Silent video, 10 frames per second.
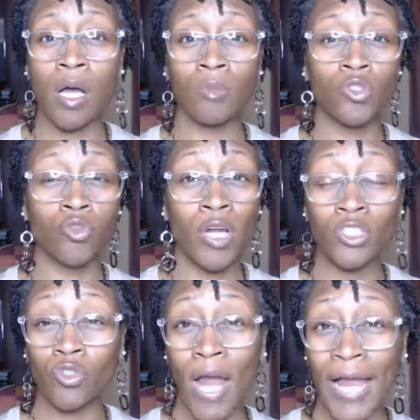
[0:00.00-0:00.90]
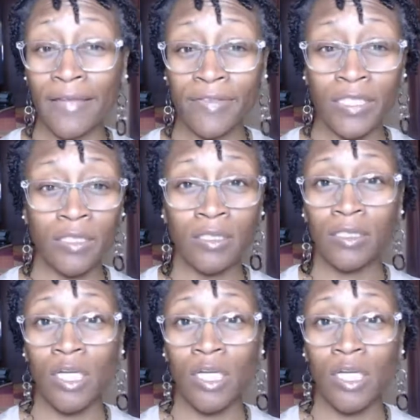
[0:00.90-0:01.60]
drunk driving,